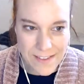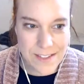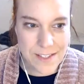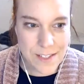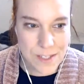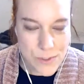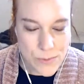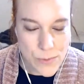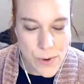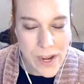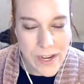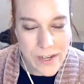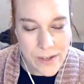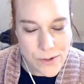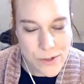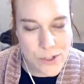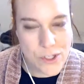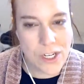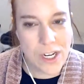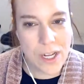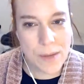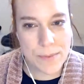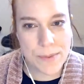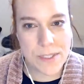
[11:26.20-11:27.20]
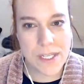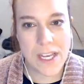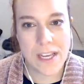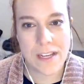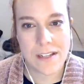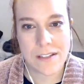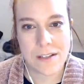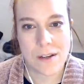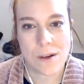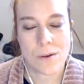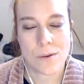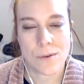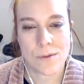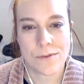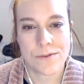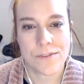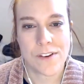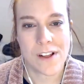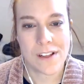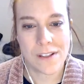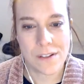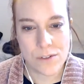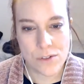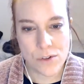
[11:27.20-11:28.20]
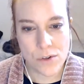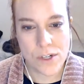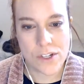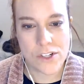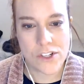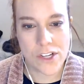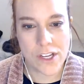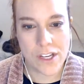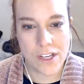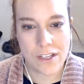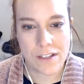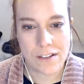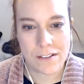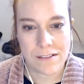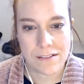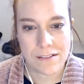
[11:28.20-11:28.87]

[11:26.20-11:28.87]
is why you should update. Don't follow Georgia.